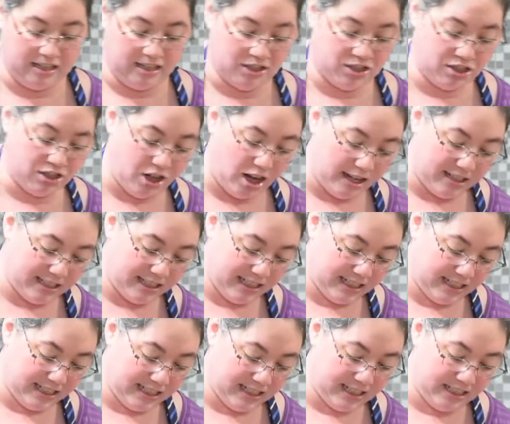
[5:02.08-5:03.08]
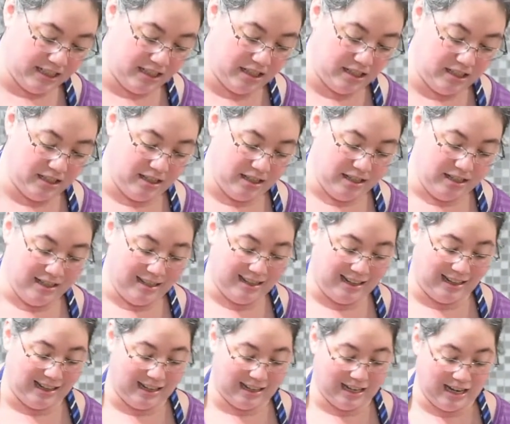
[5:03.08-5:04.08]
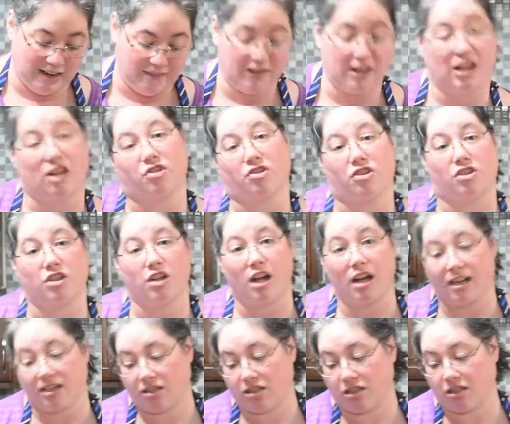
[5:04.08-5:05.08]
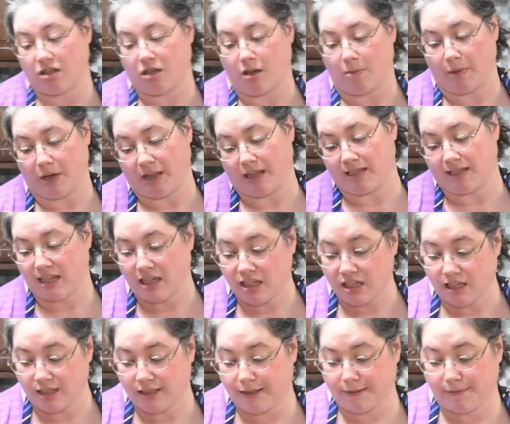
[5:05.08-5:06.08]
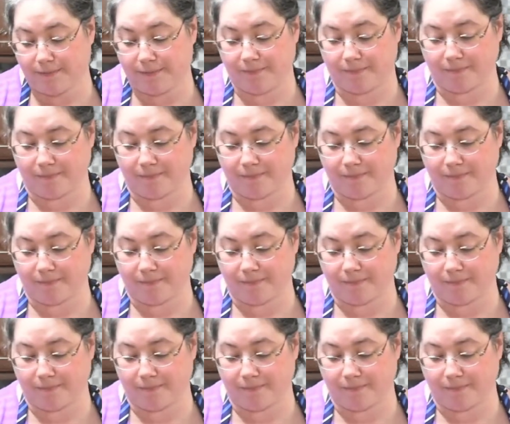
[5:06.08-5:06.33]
it's saucy. And I like having extra sauce on my lasagna.